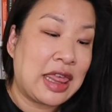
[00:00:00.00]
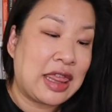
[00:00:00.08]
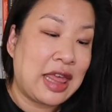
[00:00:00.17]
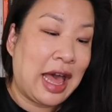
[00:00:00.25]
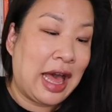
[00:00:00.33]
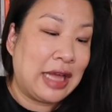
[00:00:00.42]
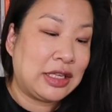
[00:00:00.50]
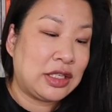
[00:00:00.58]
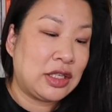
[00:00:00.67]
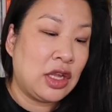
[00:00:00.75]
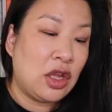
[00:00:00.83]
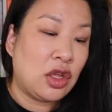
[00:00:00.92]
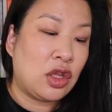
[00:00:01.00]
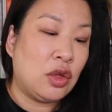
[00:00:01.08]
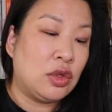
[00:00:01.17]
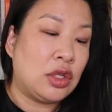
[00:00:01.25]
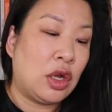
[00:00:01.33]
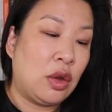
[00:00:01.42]
that
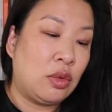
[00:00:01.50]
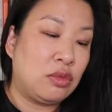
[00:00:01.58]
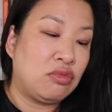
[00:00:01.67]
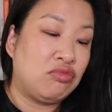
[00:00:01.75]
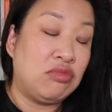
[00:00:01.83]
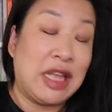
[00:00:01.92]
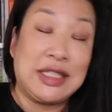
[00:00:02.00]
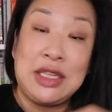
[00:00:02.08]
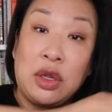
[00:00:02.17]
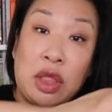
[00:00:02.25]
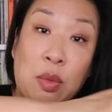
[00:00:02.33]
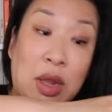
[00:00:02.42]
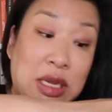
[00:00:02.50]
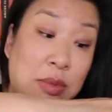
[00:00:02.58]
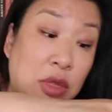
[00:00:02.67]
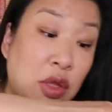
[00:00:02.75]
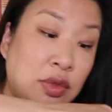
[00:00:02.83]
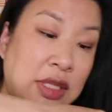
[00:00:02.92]
you don't necessarily wind up
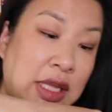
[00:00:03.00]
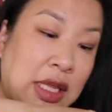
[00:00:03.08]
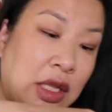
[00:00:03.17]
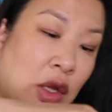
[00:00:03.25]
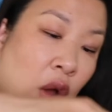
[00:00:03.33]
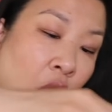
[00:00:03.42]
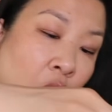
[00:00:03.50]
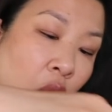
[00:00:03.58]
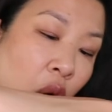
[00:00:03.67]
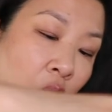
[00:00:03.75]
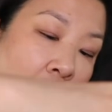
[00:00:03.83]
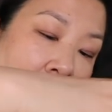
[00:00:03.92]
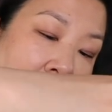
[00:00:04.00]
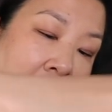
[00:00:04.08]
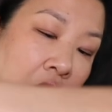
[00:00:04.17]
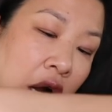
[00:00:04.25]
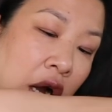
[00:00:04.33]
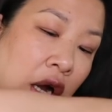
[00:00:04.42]
using
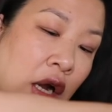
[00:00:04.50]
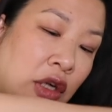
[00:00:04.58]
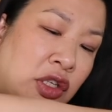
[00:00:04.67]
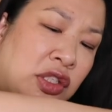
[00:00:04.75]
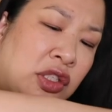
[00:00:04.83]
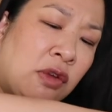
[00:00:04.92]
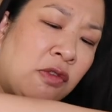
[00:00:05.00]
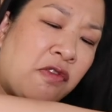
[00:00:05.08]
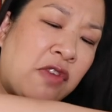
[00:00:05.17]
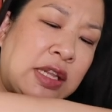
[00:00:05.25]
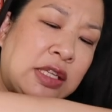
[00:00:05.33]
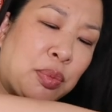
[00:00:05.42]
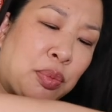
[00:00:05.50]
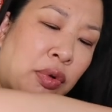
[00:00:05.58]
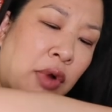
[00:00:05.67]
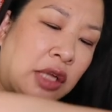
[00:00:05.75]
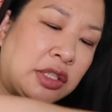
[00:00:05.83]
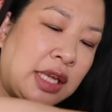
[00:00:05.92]
or just don't fit into
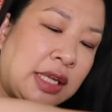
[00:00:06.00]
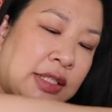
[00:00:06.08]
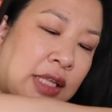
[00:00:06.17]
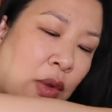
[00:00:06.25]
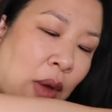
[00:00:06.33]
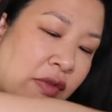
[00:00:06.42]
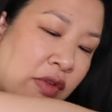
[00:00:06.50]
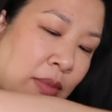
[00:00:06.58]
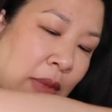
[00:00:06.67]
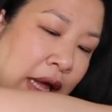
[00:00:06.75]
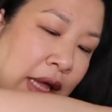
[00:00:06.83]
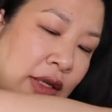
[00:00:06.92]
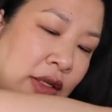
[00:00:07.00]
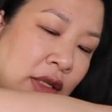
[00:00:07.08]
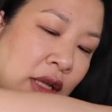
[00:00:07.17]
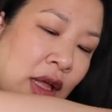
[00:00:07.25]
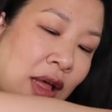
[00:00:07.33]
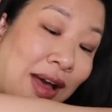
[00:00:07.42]
projects that you have in mind.
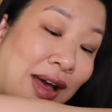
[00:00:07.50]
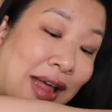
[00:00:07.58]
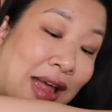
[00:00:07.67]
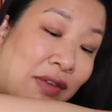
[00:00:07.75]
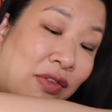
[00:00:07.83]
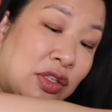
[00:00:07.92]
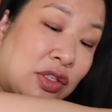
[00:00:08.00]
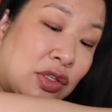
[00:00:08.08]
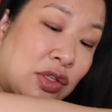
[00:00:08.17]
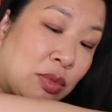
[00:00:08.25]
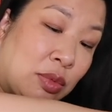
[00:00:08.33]
I have so